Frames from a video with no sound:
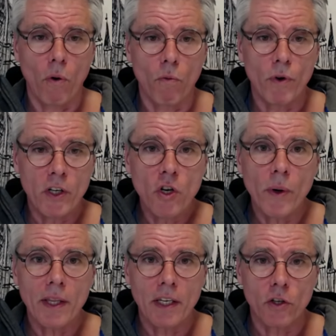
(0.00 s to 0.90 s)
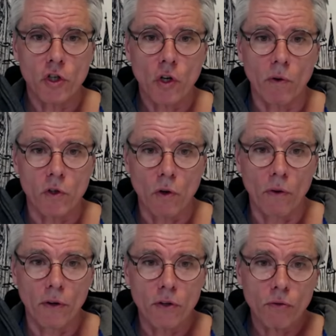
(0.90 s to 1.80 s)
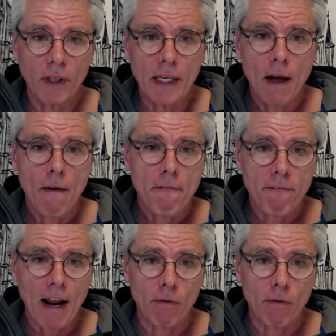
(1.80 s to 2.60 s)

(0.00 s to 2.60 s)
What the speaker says: renewing the insurance on the 3 flat